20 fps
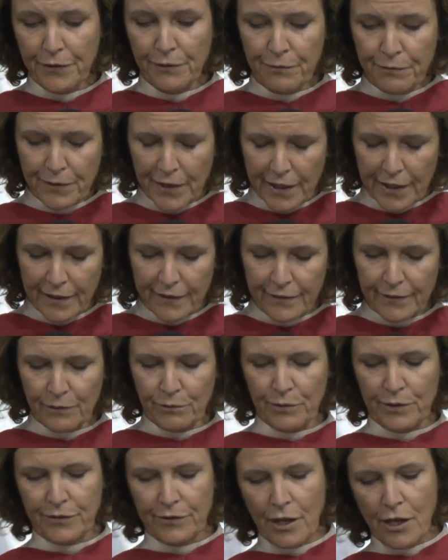the fittest
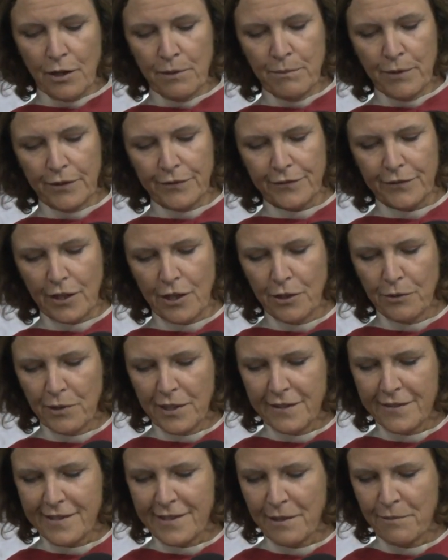was almost
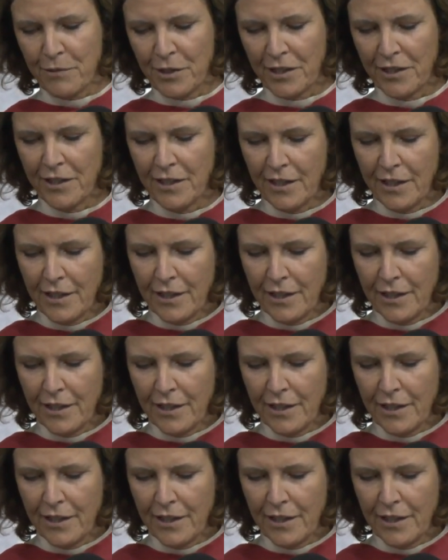always someone